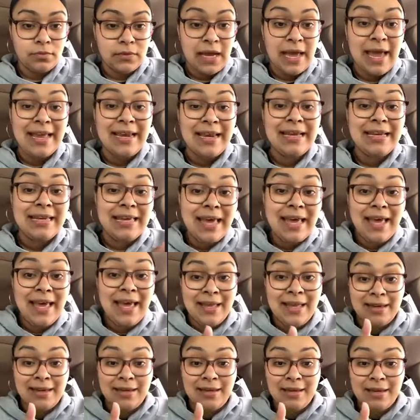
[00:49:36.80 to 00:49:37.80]
And
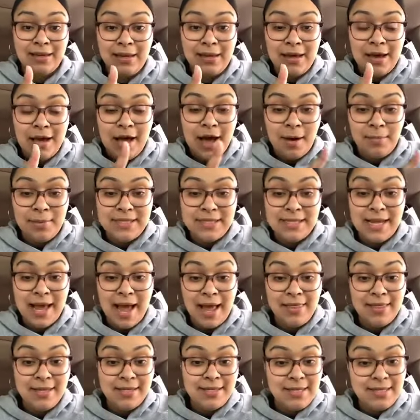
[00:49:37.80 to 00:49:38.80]
again, I'm gonna
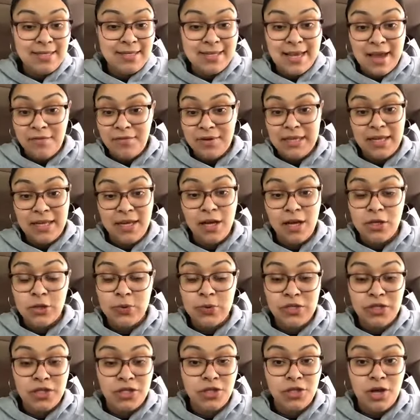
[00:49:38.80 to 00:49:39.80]
tie this into everything else
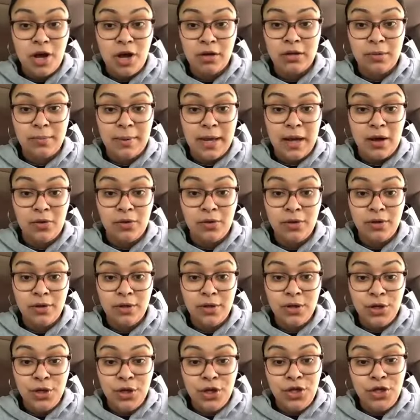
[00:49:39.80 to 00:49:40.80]
we just talked about.
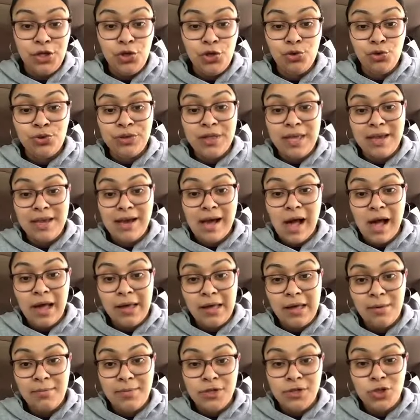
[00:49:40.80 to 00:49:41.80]
You think I
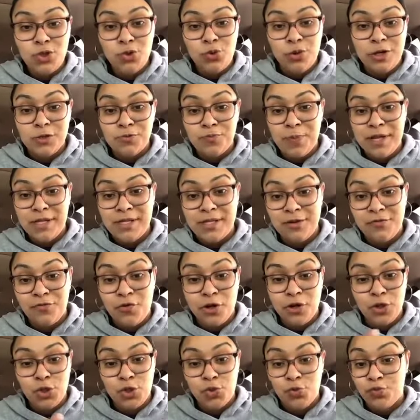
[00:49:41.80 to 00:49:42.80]
am is too expensive
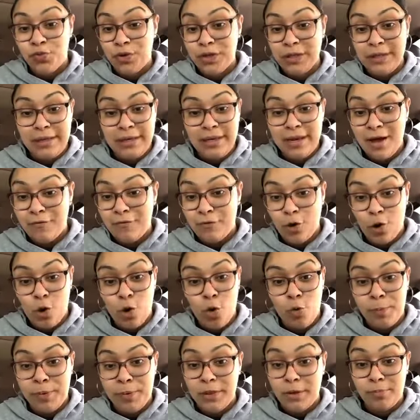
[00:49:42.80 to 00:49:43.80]
because you really never
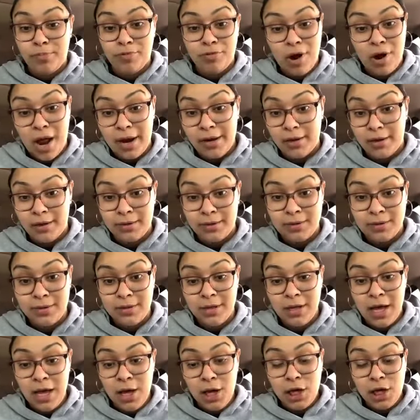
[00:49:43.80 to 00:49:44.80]
open the product.
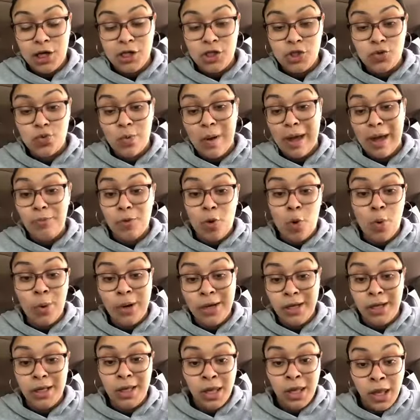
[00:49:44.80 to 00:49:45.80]
Because swipe
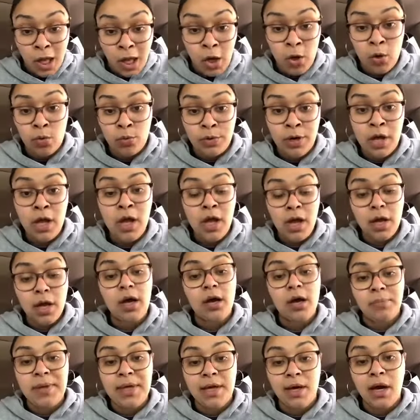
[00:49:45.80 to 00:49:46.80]
coin alone
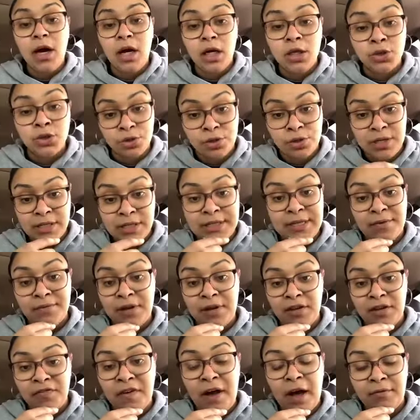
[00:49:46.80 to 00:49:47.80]
could be $175
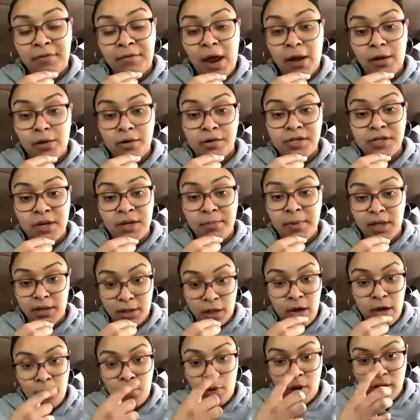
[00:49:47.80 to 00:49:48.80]
a month.
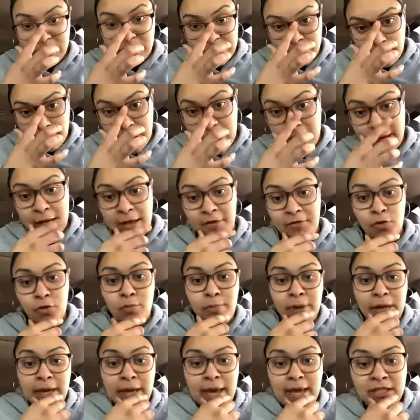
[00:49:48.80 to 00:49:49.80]
Come on, somebody, if you've
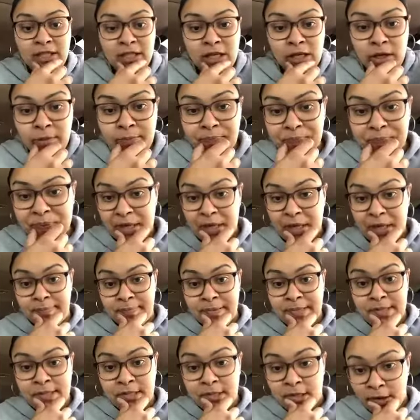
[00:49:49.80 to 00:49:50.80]
been catching them
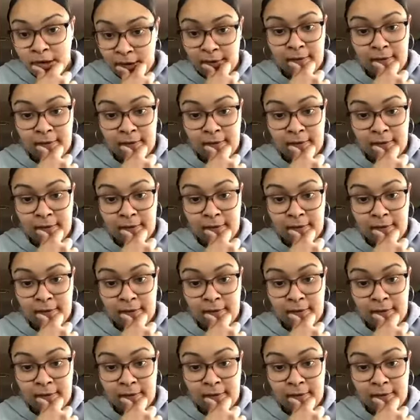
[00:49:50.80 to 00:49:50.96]
pips.